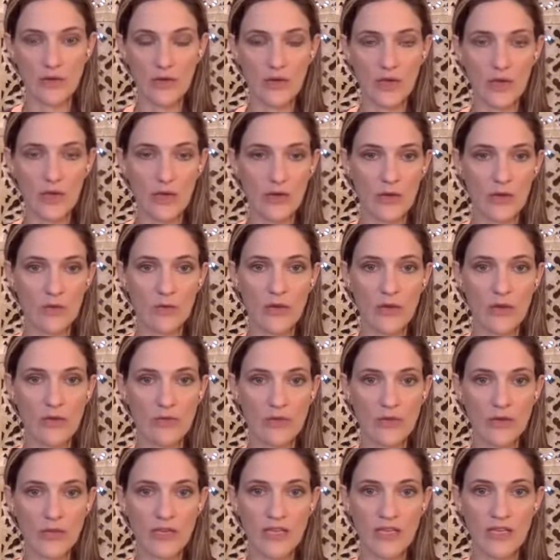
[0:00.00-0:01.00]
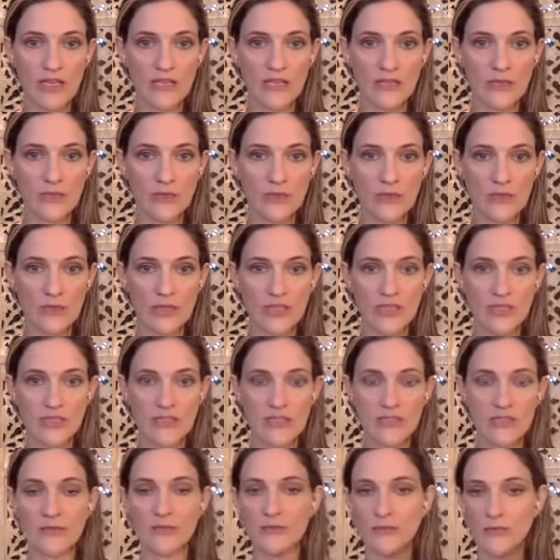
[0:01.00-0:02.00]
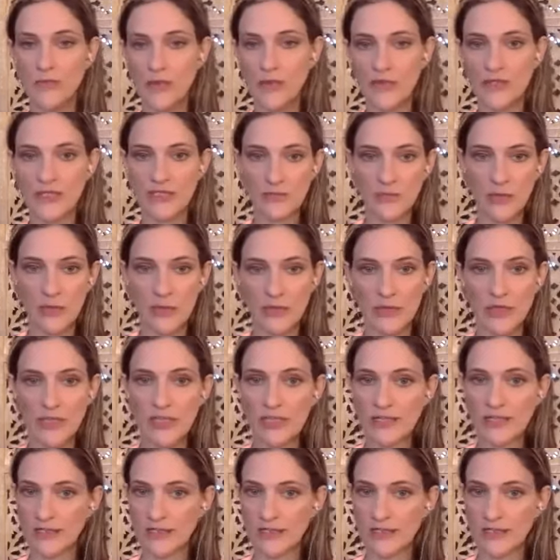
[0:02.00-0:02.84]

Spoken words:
whatever it is, whether it's a spirit,